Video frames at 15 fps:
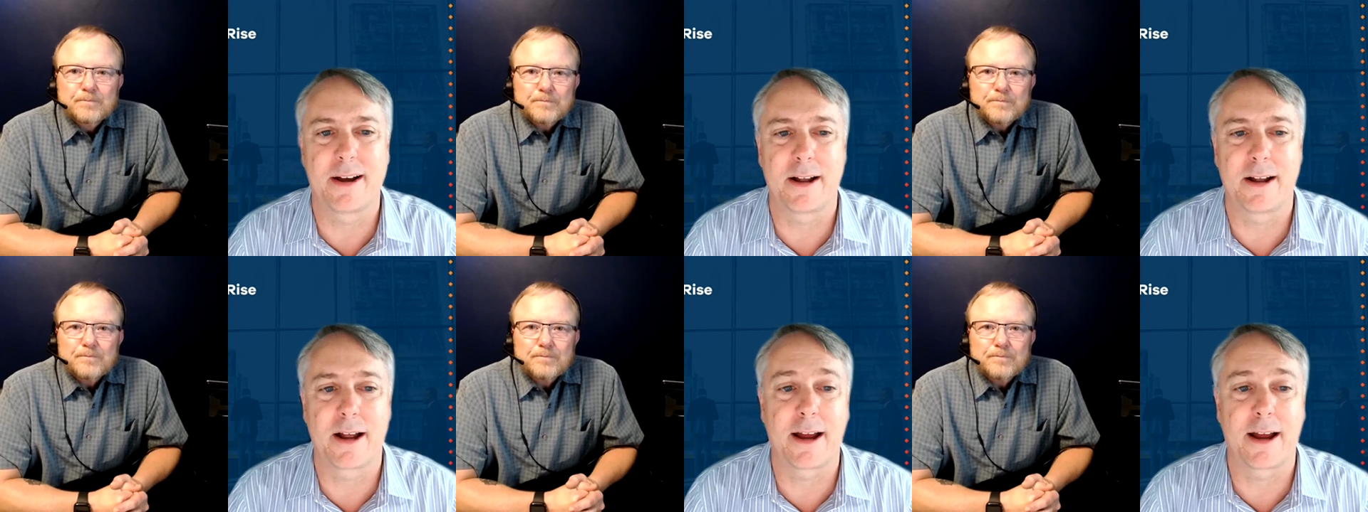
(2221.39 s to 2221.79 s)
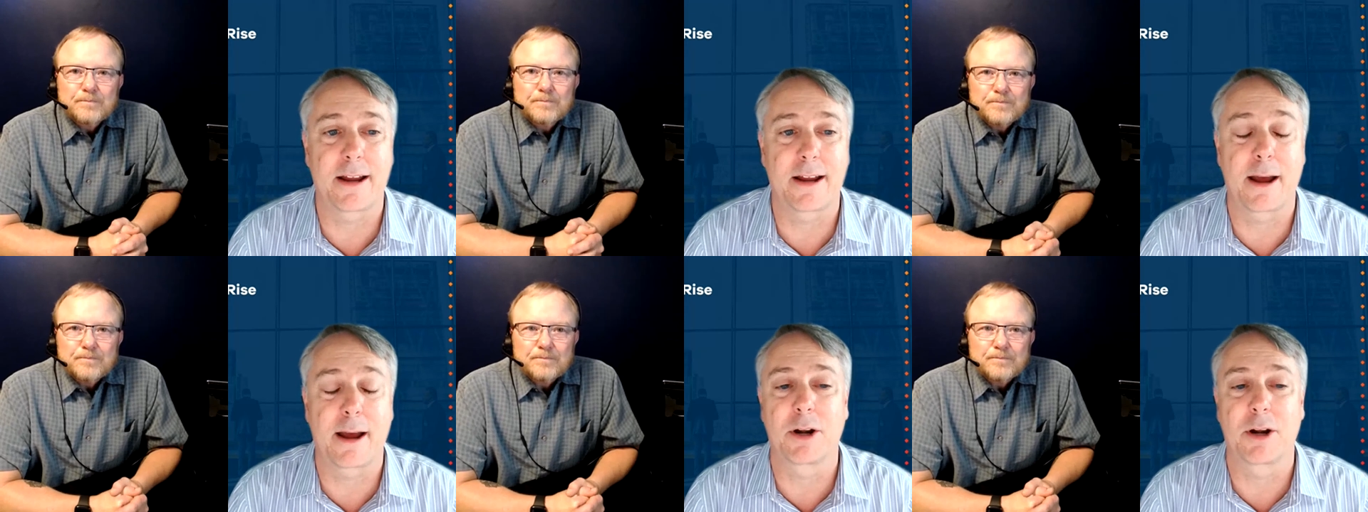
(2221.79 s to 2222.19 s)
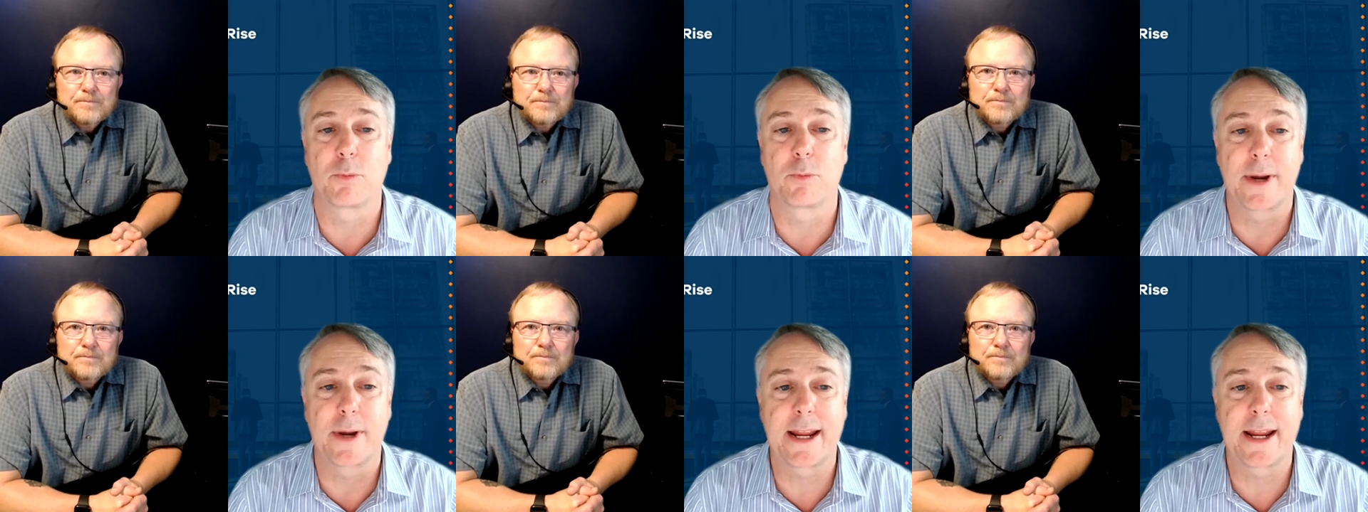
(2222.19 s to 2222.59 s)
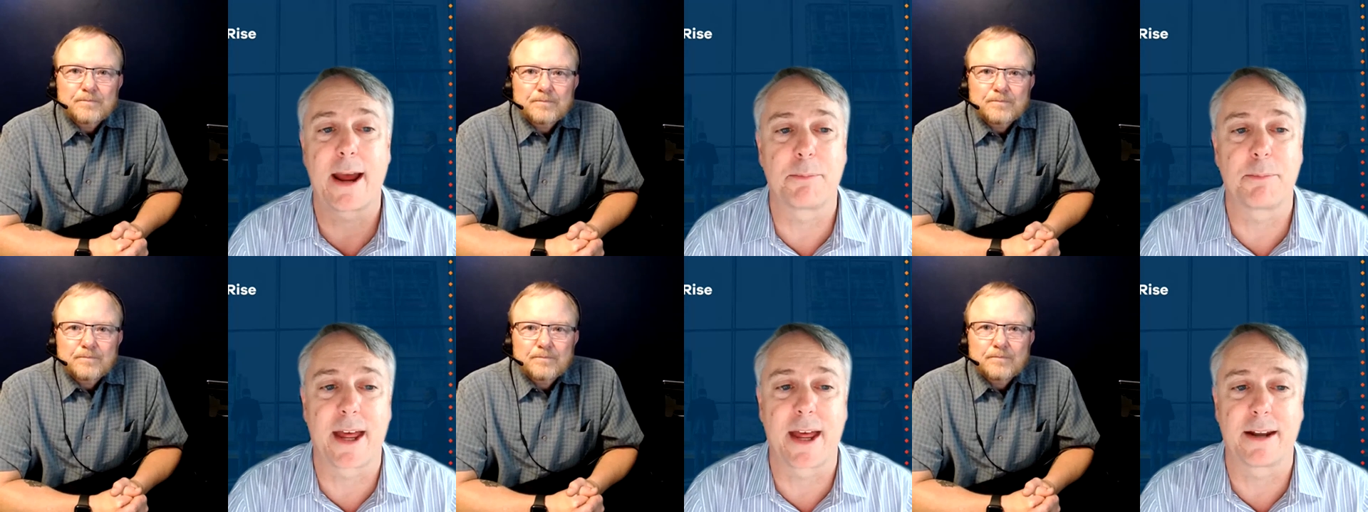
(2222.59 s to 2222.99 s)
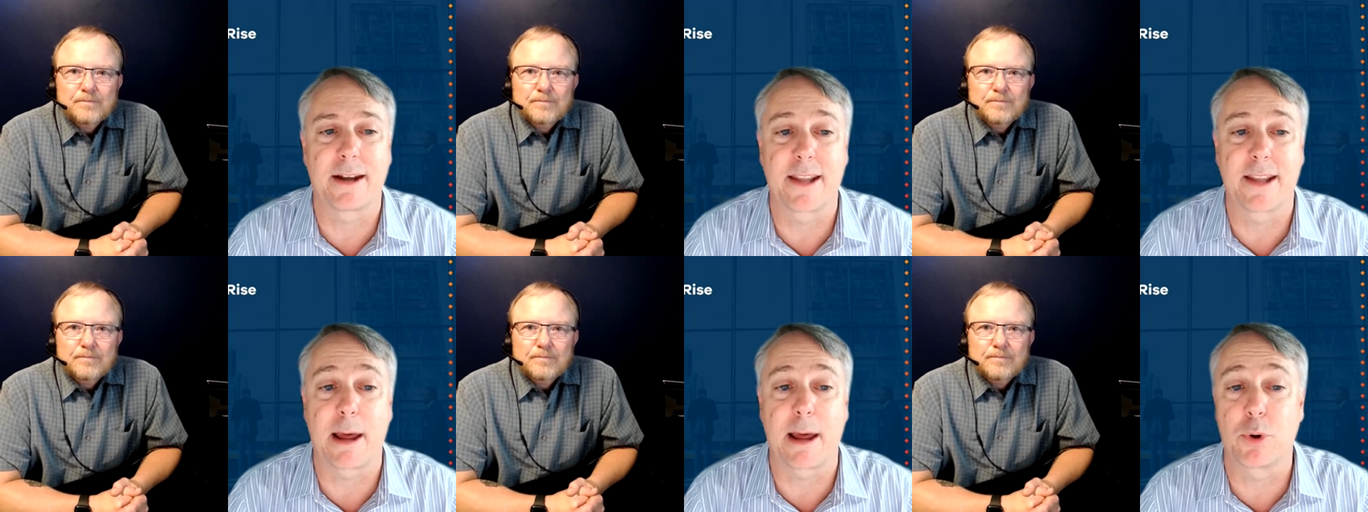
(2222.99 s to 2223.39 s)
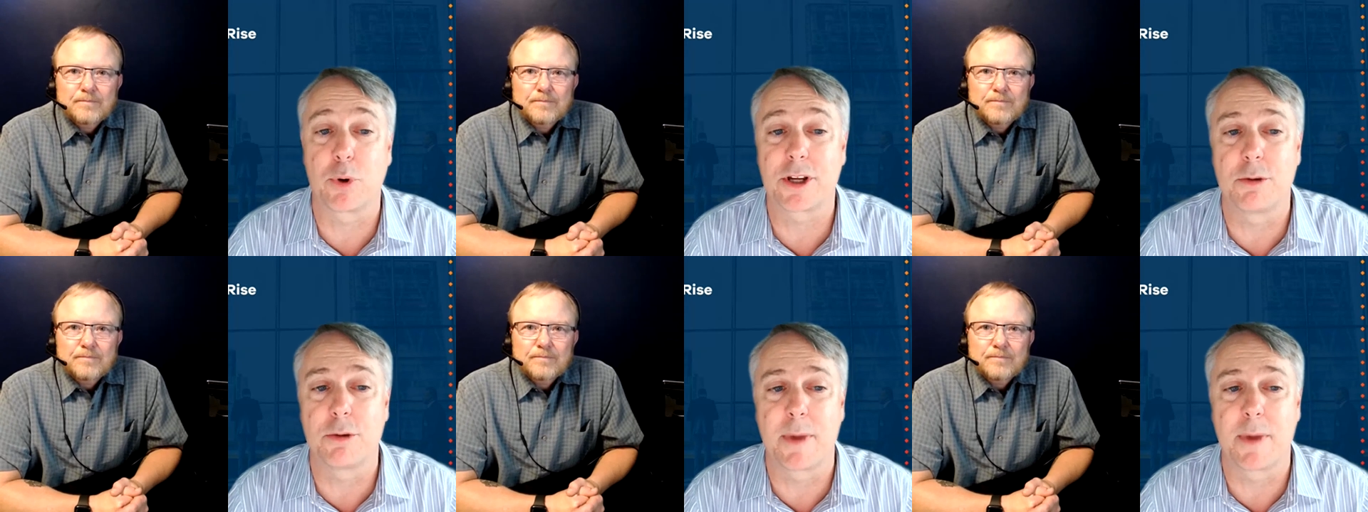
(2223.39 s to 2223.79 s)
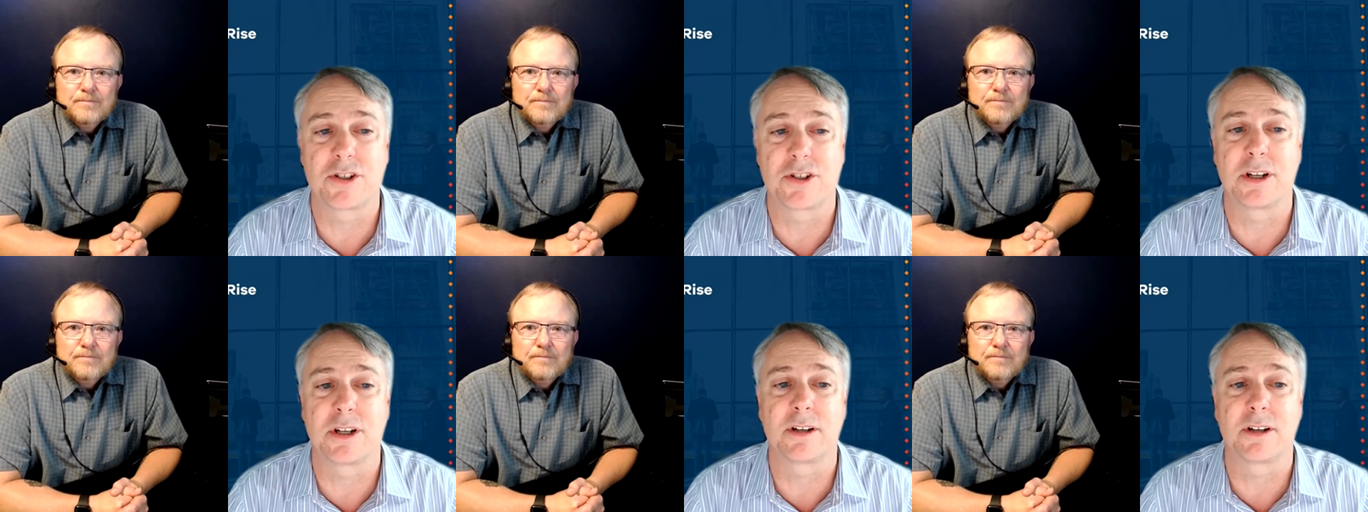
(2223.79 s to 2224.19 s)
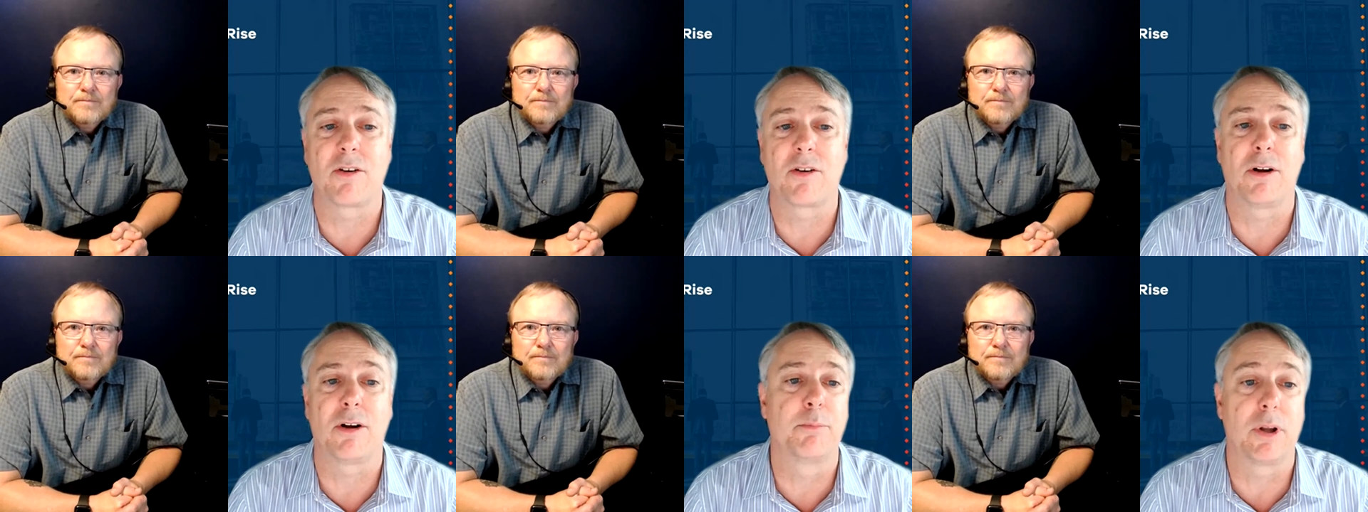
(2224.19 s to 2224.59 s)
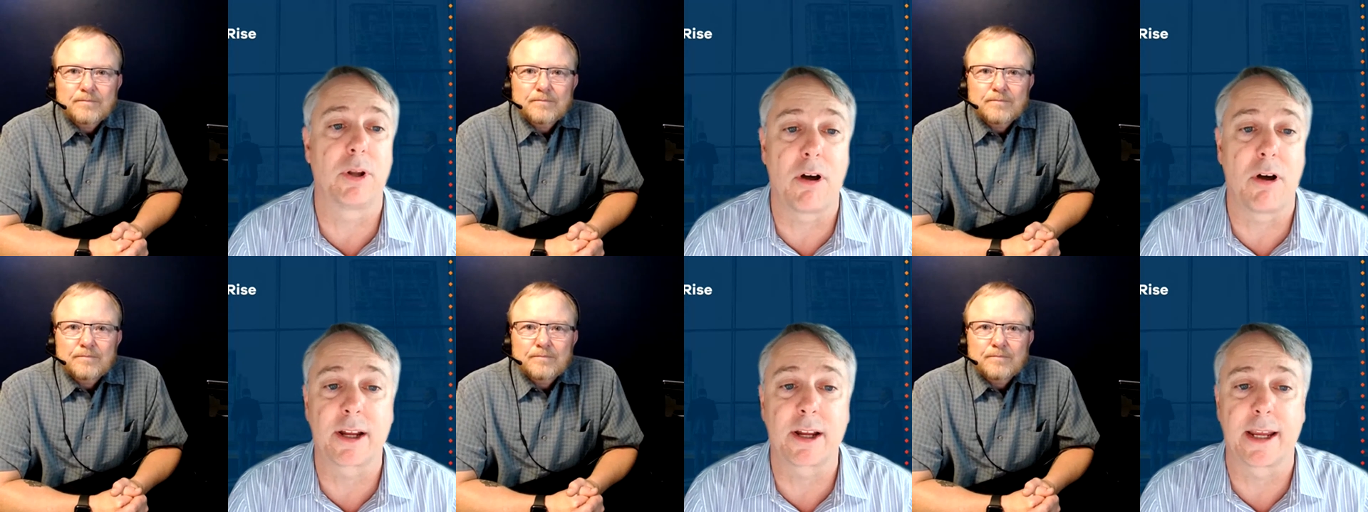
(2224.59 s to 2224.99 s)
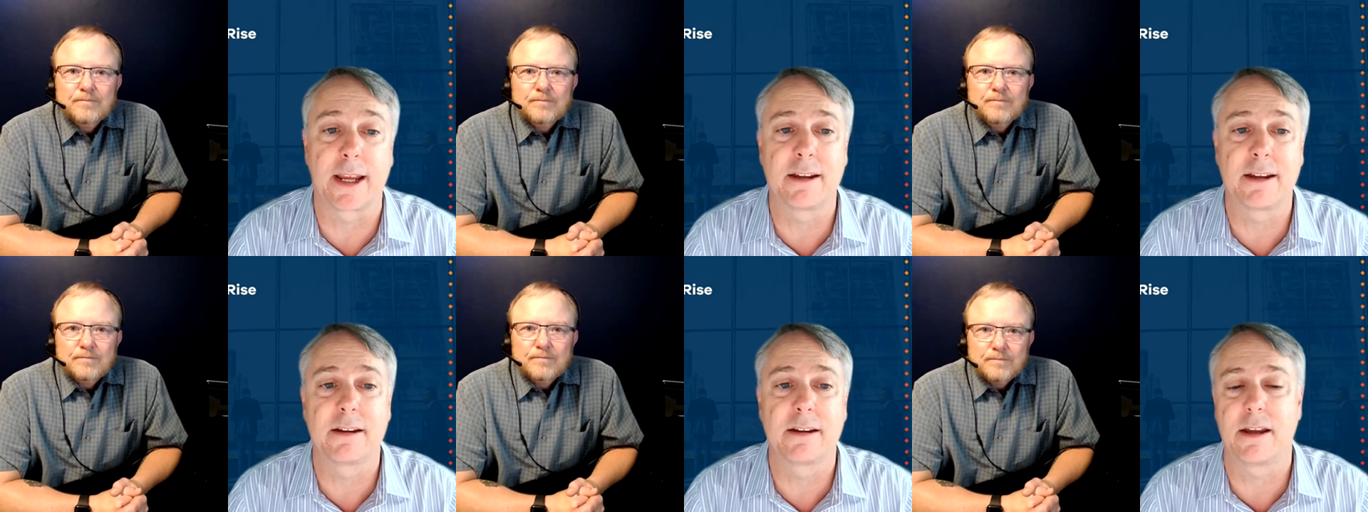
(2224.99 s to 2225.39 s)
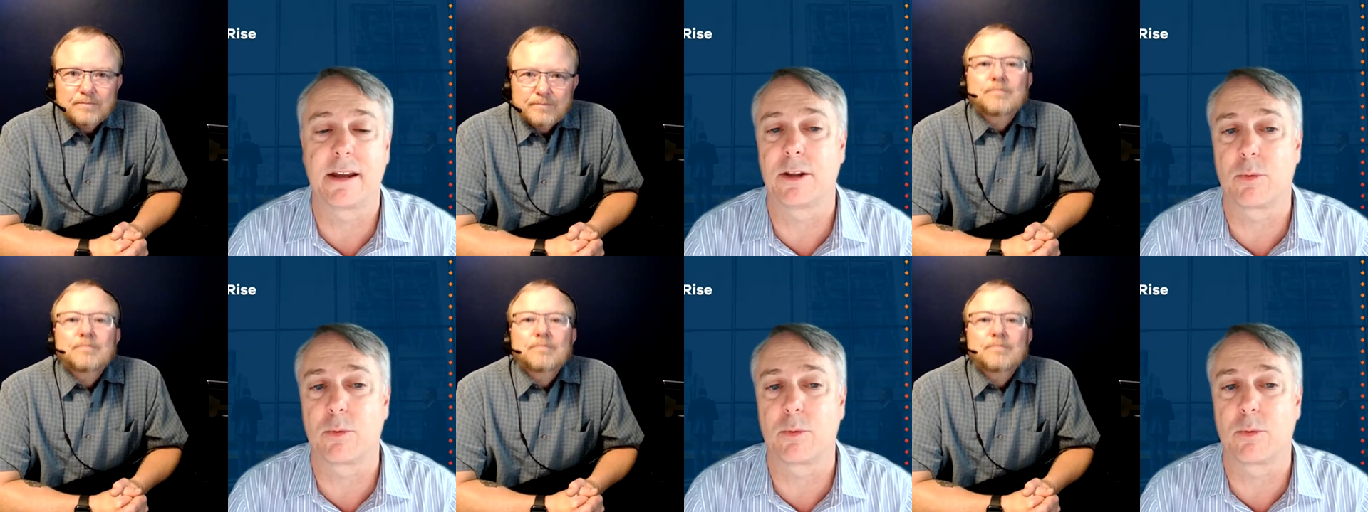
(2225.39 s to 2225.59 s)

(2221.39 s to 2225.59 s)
Speaker 1: uh, I, am going to recap that that book you mentioned called "Belonging